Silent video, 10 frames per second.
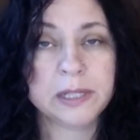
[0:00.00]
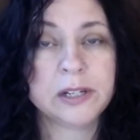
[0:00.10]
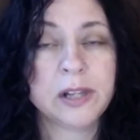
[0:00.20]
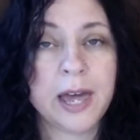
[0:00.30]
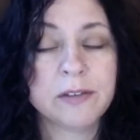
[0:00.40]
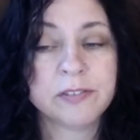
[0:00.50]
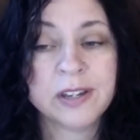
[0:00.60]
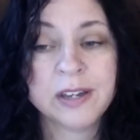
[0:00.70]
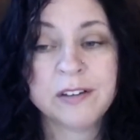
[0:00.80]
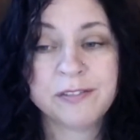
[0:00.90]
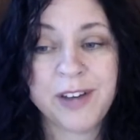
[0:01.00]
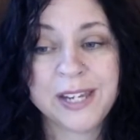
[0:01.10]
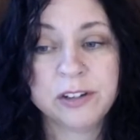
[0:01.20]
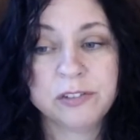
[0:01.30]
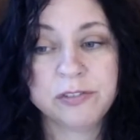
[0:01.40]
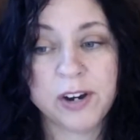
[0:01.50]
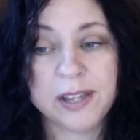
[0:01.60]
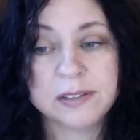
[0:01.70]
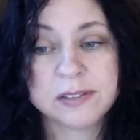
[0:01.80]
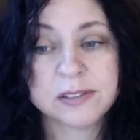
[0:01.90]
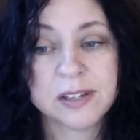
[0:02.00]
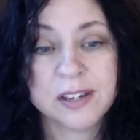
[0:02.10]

in your life. Find good friends.